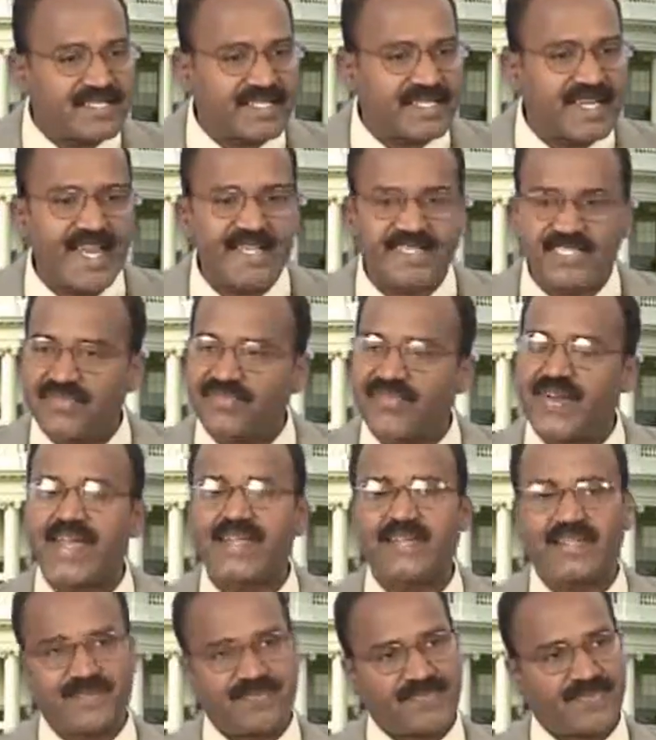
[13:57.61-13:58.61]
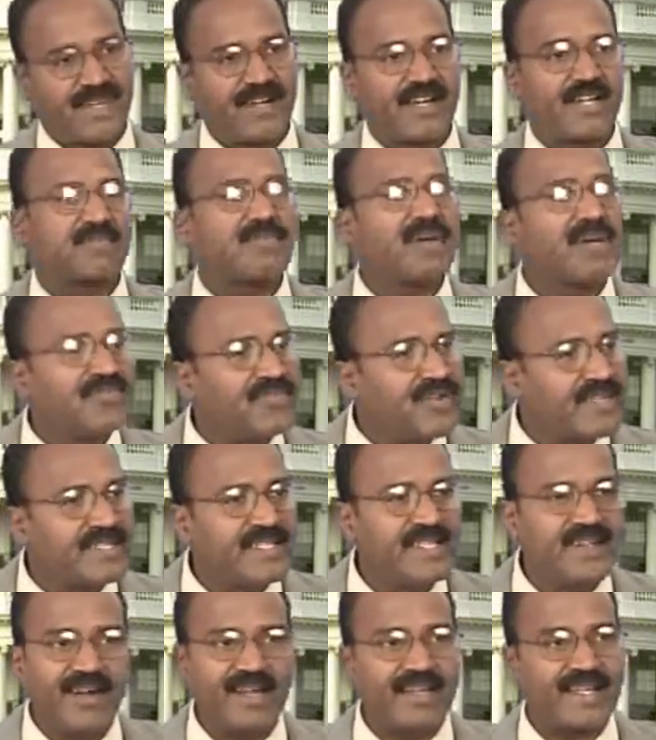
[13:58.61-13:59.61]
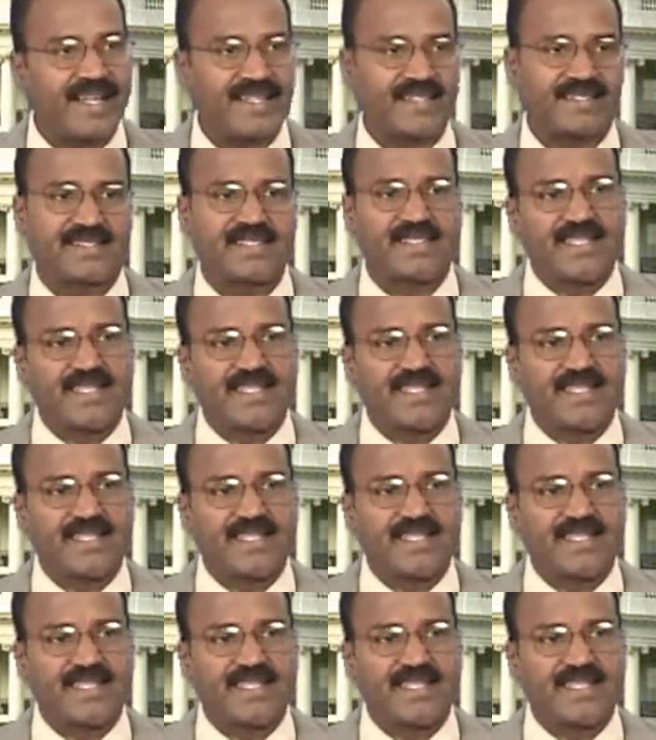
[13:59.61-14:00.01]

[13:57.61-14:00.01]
classified are perfectly all right.